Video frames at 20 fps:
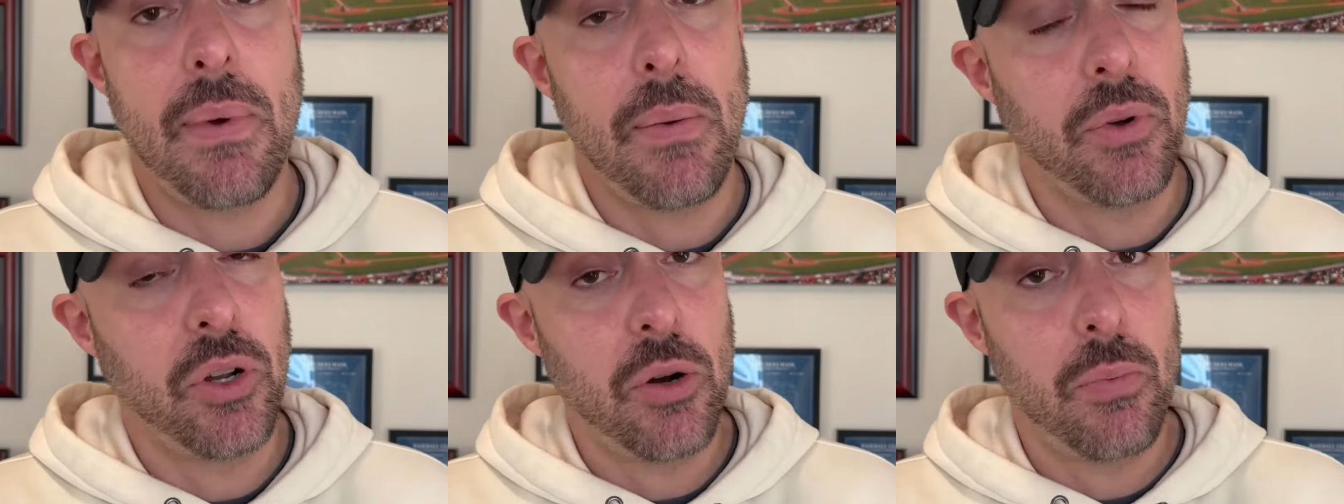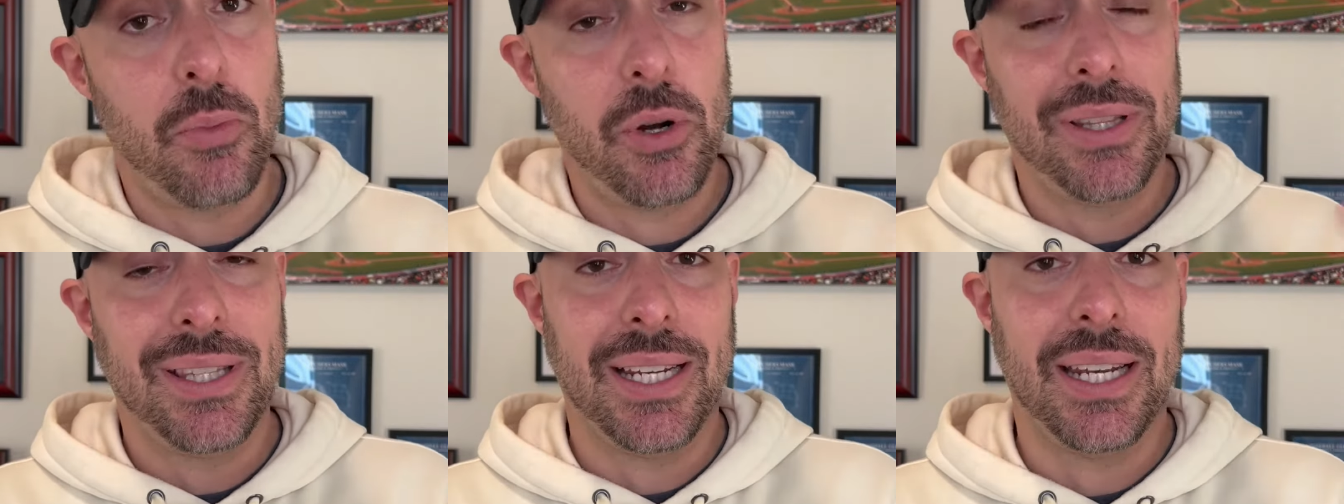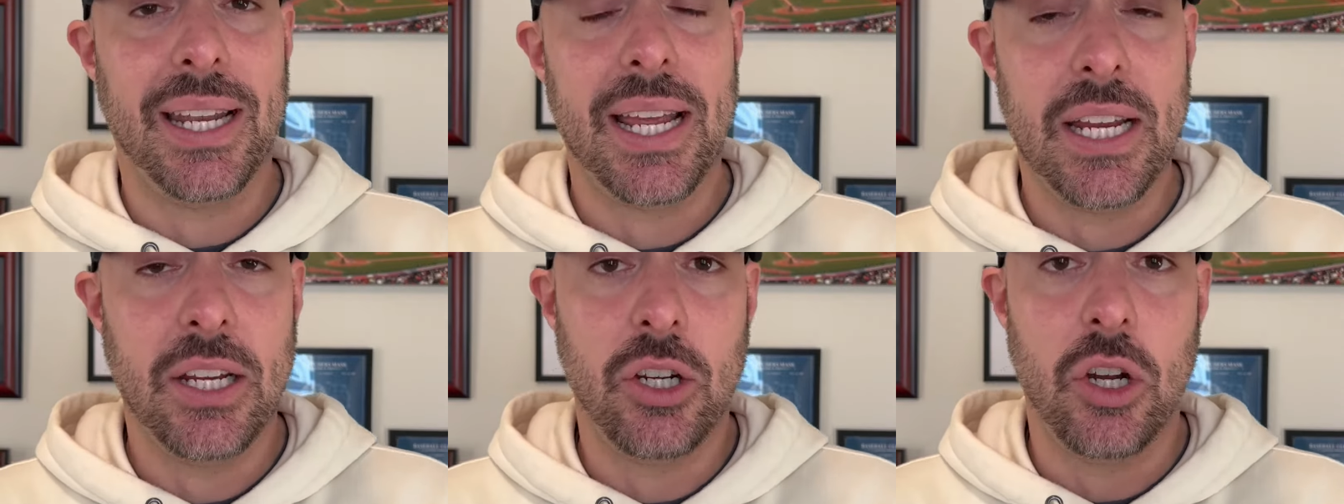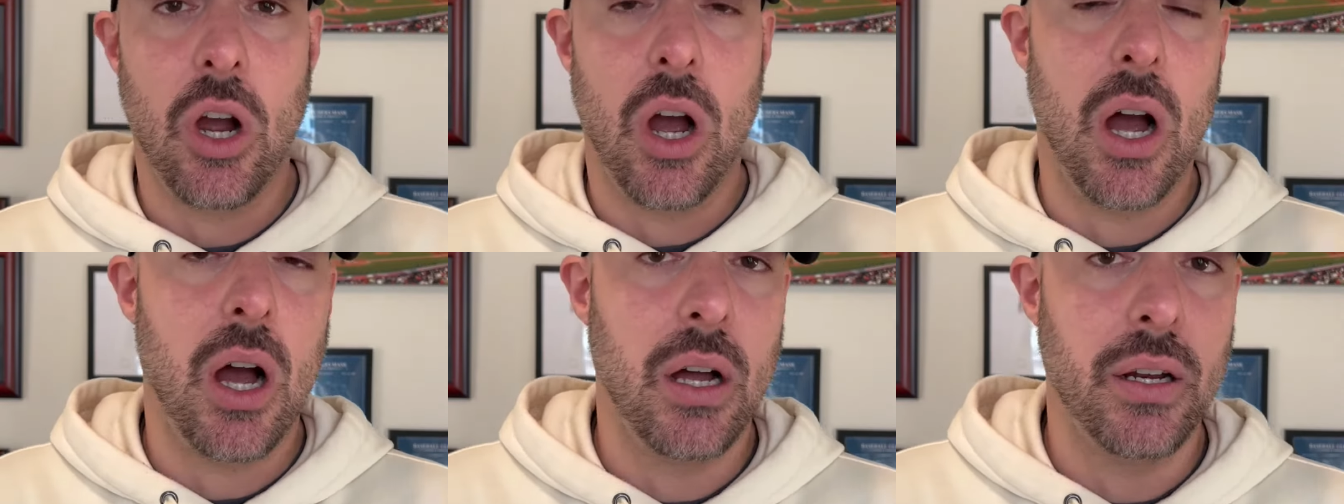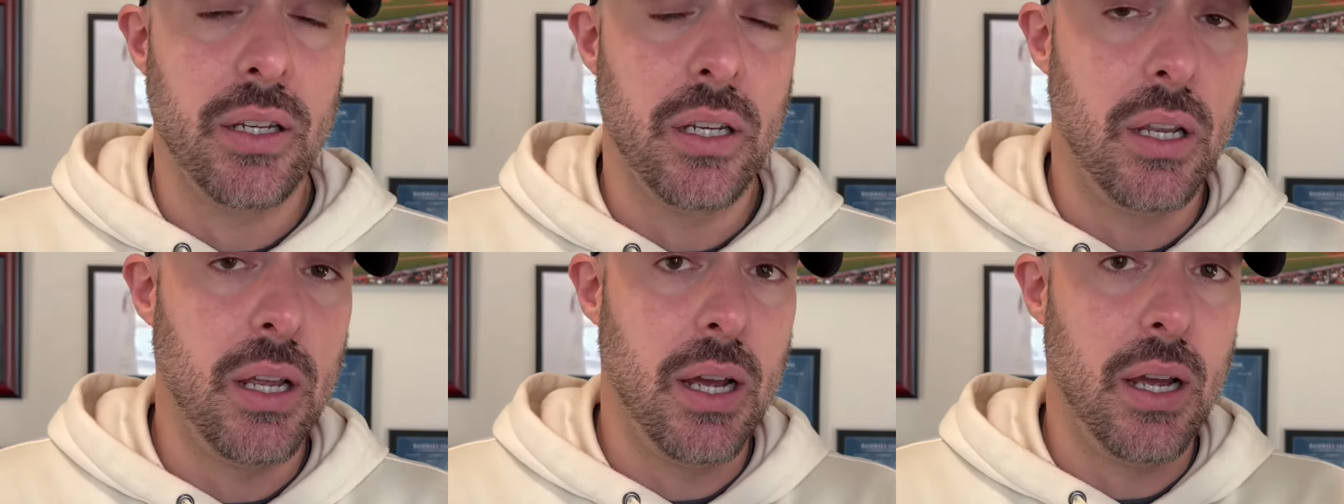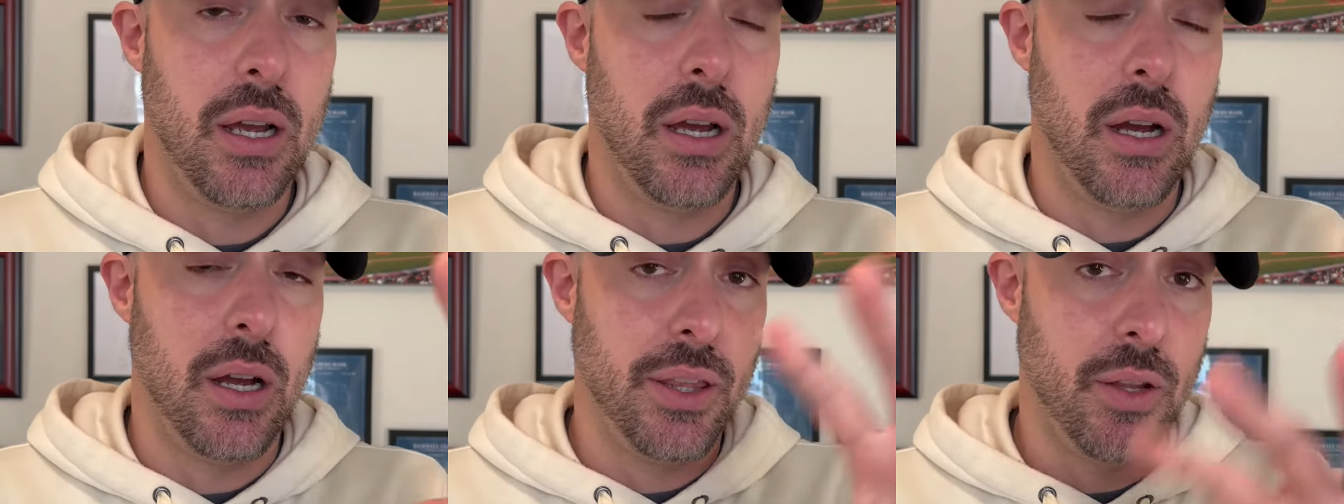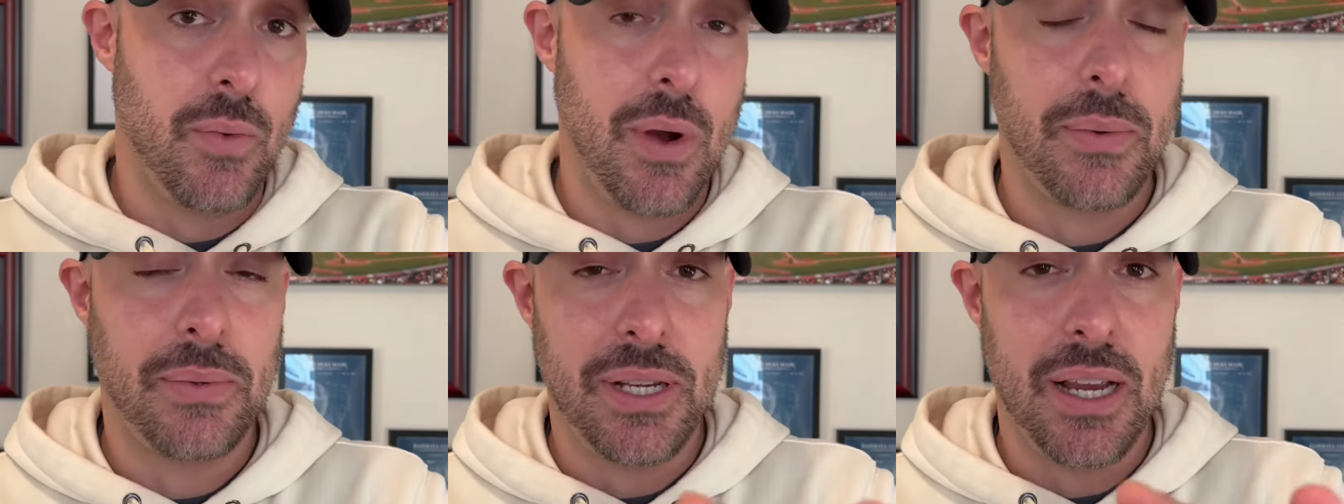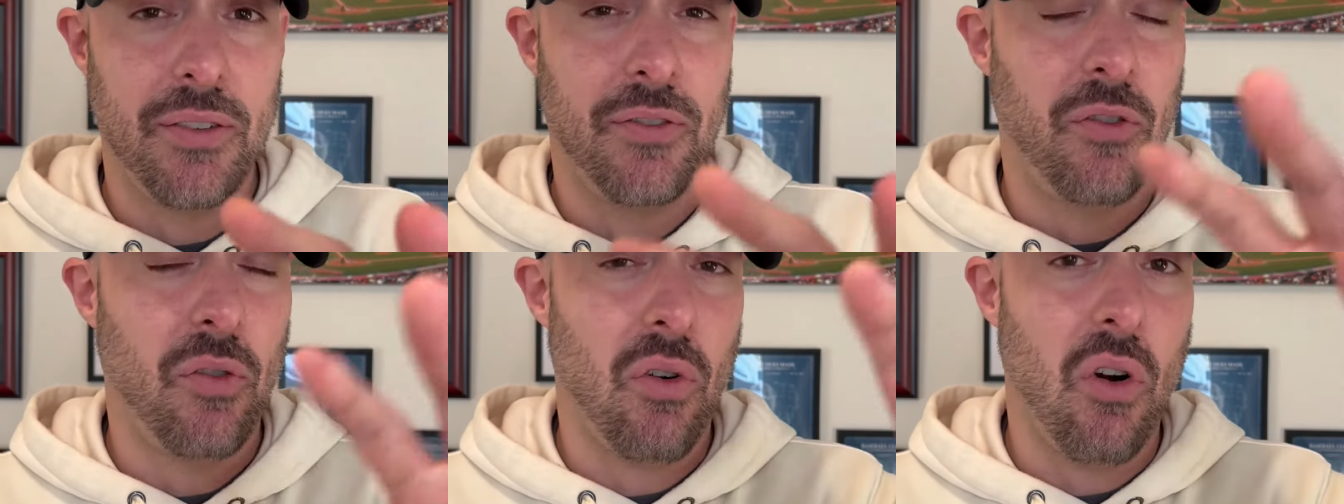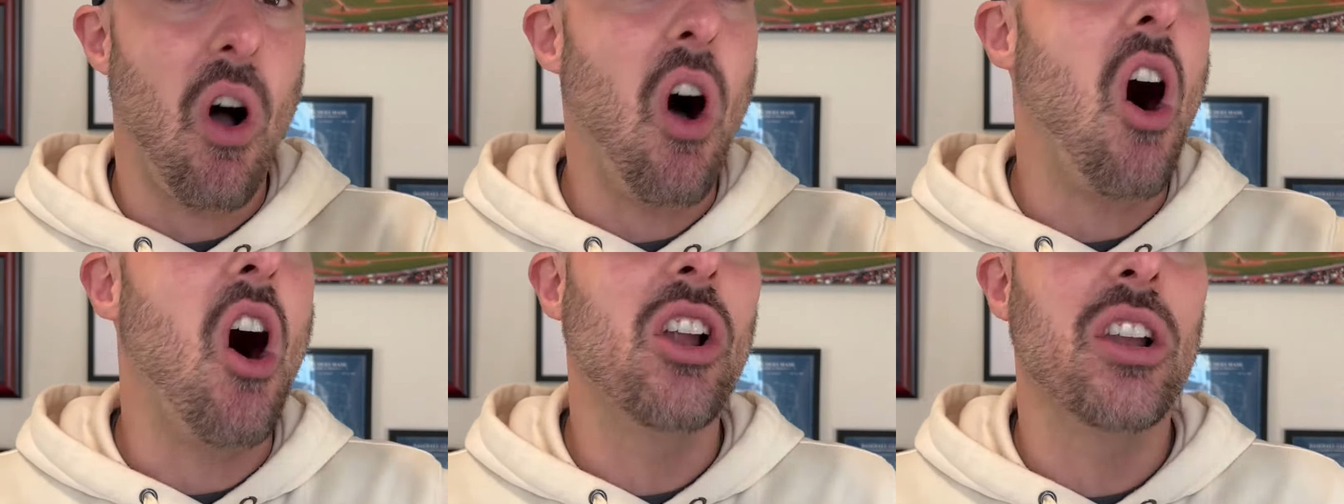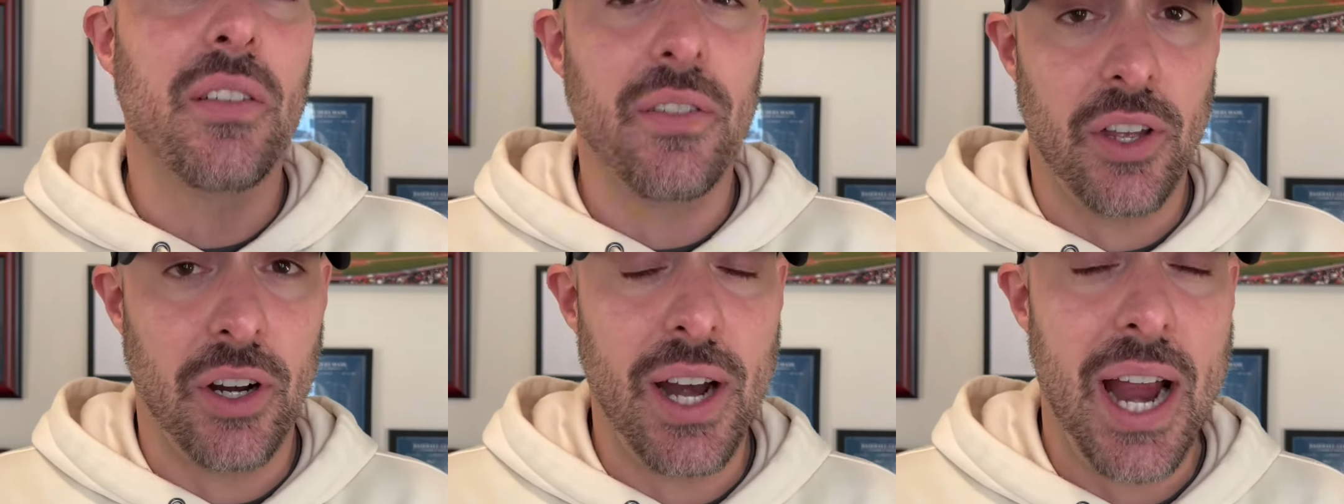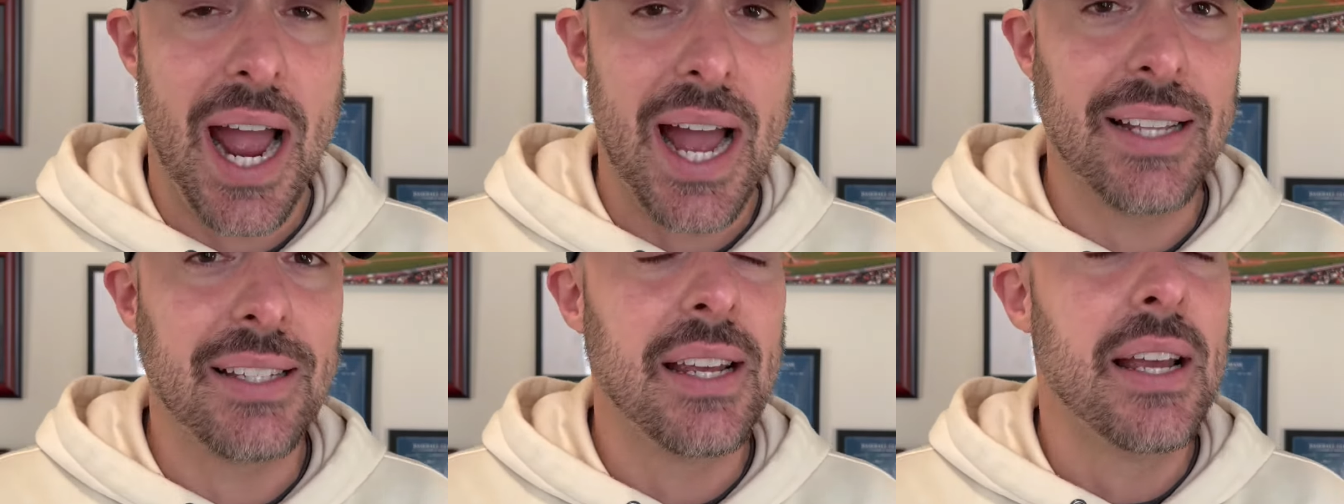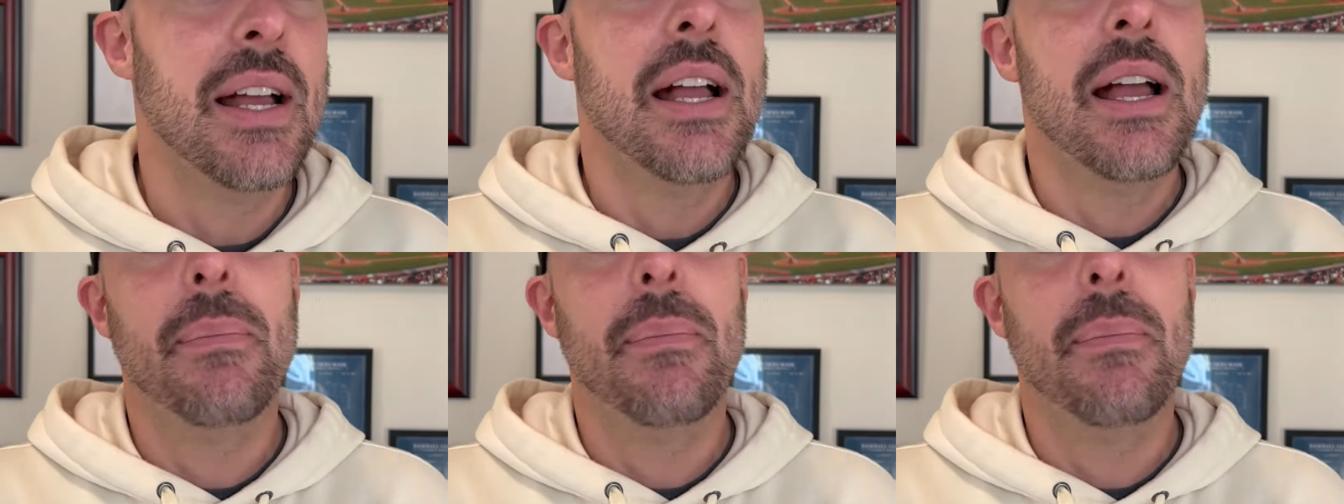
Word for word: I'm gonna put the link on the website for all of their hats,